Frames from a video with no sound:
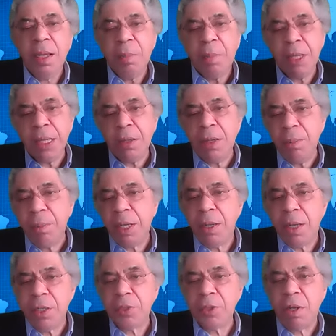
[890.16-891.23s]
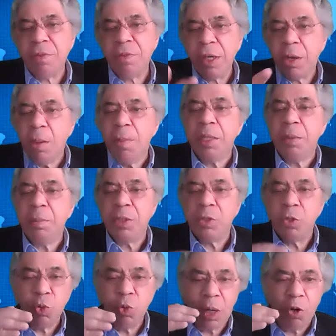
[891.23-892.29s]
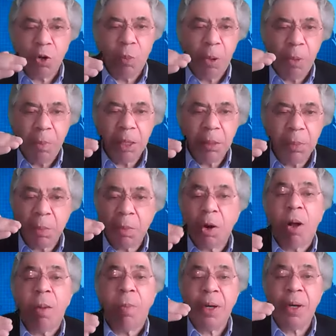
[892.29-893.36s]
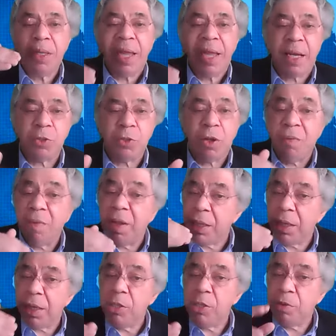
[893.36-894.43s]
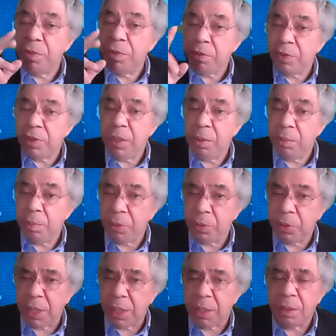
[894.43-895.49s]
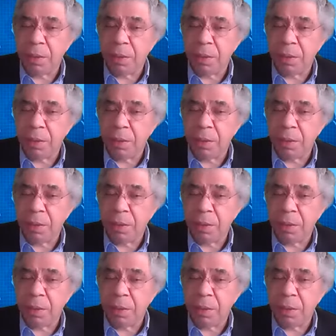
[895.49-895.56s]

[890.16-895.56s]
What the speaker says: particularly because of the commitment to a global minimum corporate tax of at least 15%.